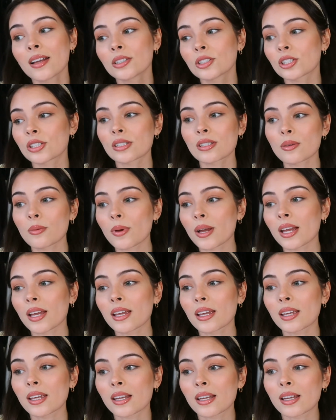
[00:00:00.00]
just the
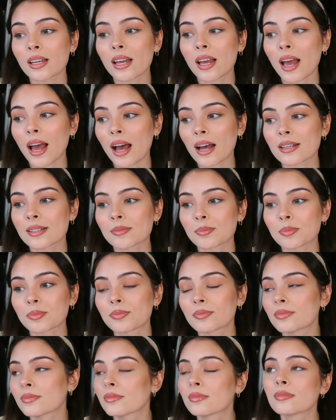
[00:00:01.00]
way he has
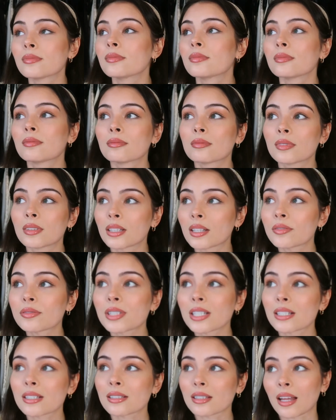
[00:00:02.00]
lived
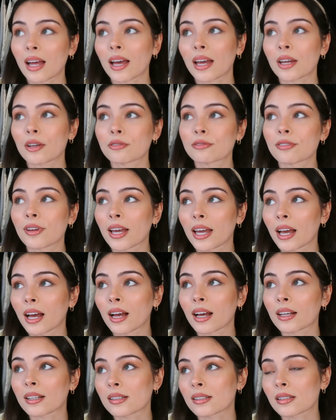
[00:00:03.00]
his life
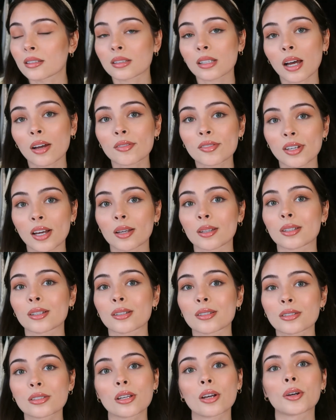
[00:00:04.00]
and loved
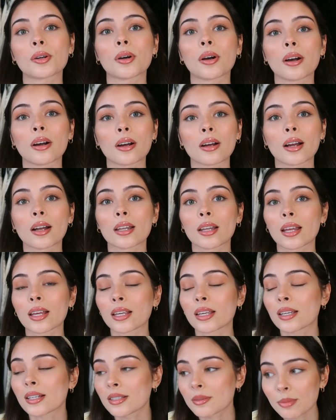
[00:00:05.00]
others so hard,
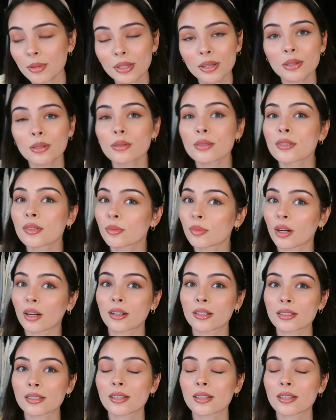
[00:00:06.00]
like, he's been through some hard